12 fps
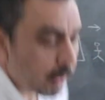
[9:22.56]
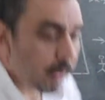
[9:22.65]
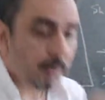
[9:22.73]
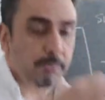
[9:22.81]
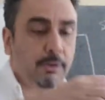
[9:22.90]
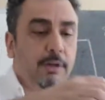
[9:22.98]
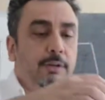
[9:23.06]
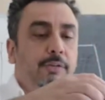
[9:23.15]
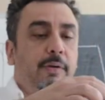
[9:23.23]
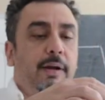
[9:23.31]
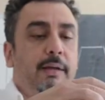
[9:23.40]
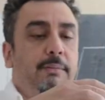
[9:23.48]
I'm going to
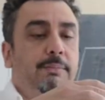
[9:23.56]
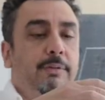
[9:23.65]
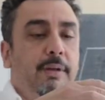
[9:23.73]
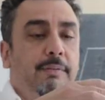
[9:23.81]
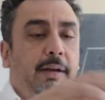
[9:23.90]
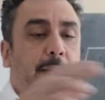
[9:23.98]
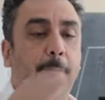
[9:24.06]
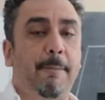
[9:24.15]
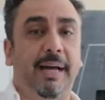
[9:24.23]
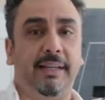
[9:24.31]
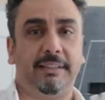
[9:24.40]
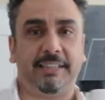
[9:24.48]
try and see if I can
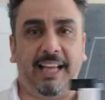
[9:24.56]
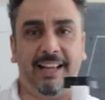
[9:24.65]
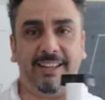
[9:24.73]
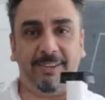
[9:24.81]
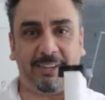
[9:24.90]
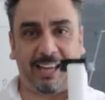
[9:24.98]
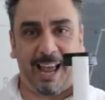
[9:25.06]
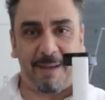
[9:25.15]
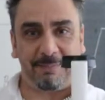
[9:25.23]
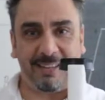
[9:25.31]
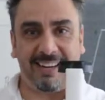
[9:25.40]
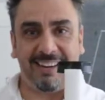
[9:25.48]
balance that little
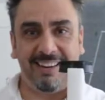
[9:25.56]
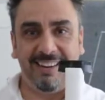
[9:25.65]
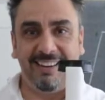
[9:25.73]
cap there.